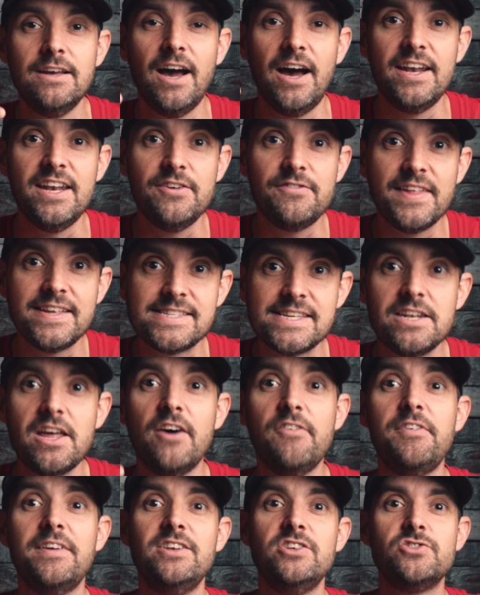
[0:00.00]
And if there's
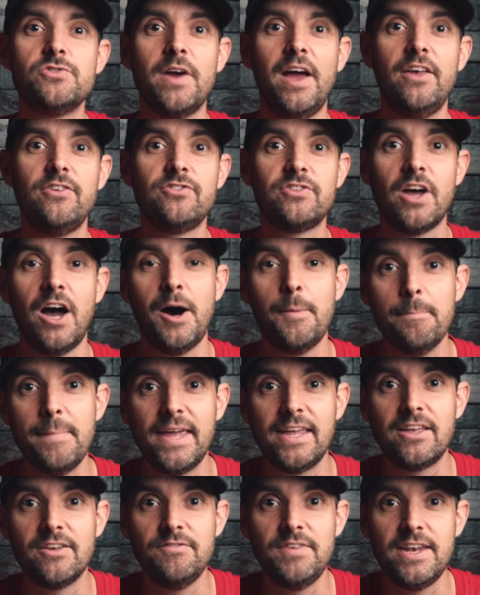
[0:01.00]
enough interest, I'll
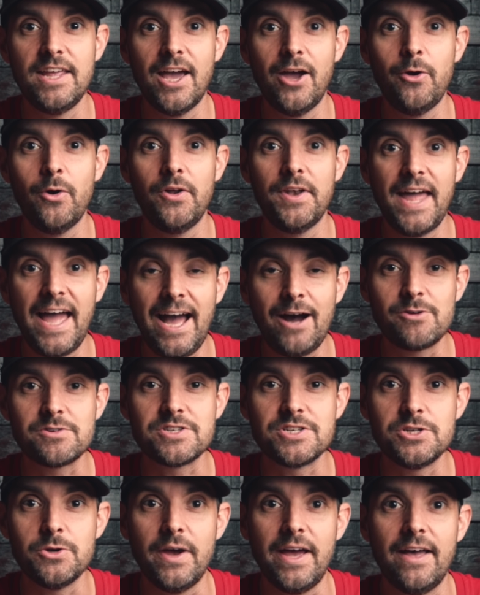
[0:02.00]
make a video on how
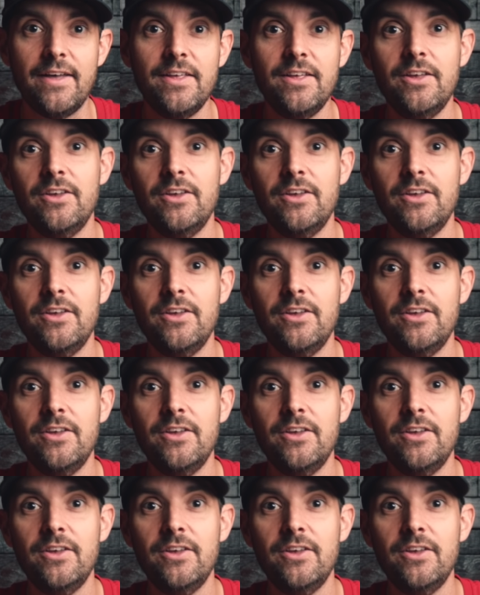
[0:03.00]
to do it.